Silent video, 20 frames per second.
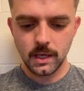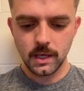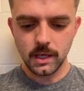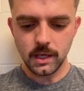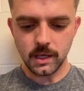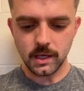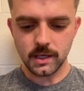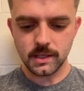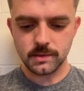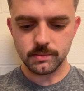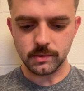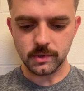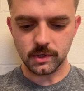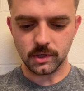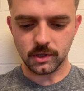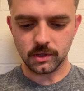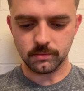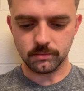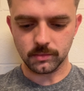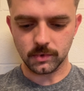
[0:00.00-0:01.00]
It has
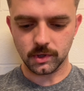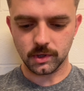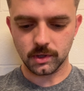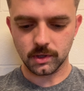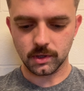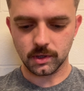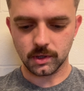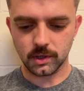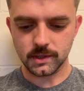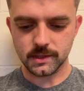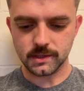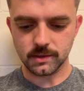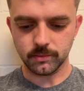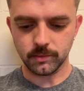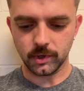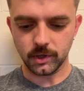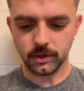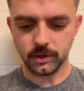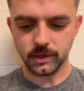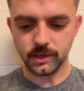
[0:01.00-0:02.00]
become
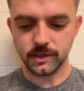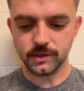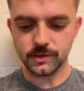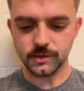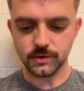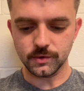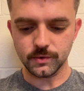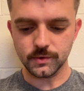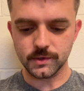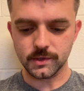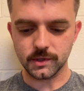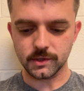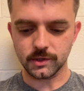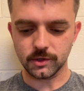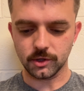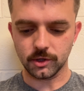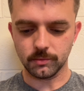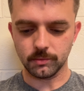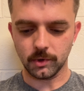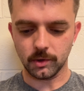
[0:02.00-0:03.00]
customary to use the
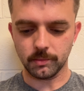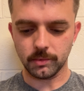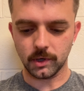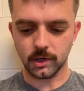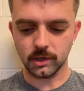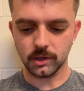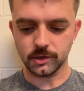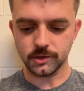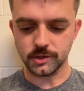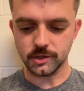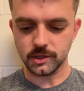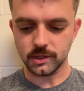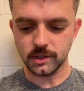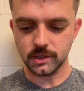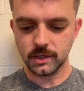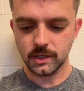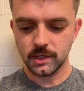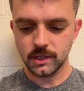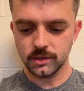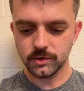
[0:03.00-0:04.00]
term apology
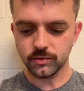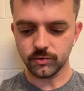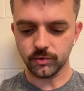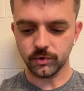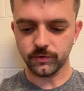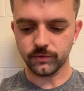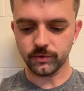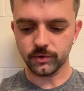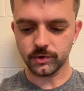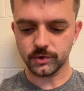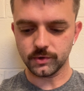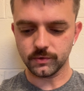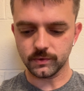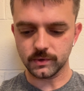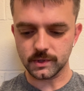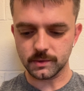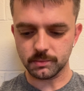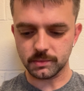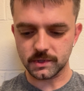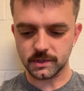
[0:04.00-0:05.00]
to refer to a
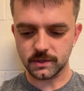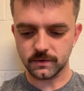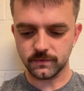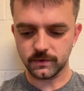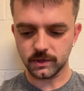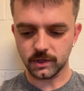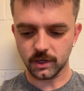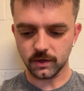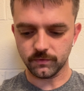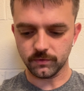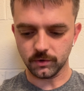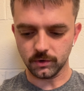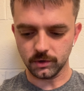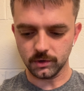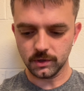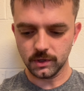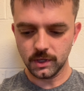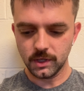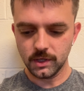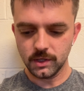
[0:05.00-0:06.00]
specific effort
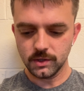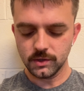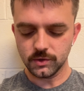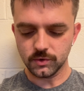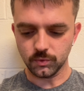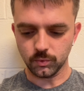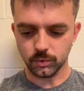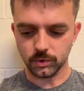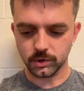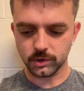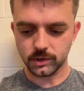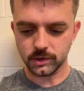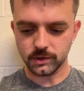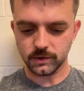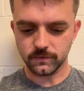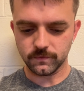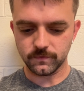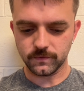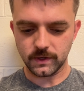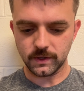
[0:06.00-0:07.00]
to work in
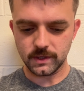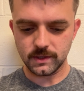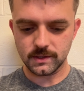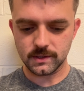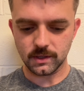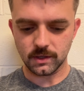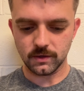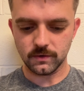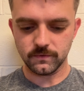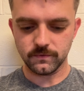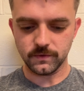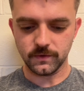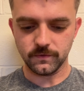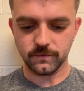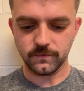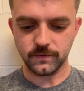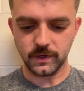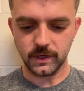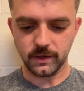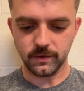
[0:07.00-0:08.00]
defense of the
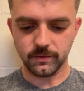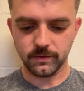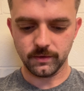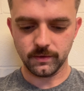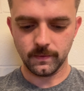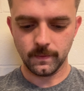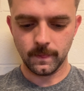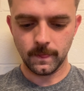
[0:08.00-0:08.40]
faith.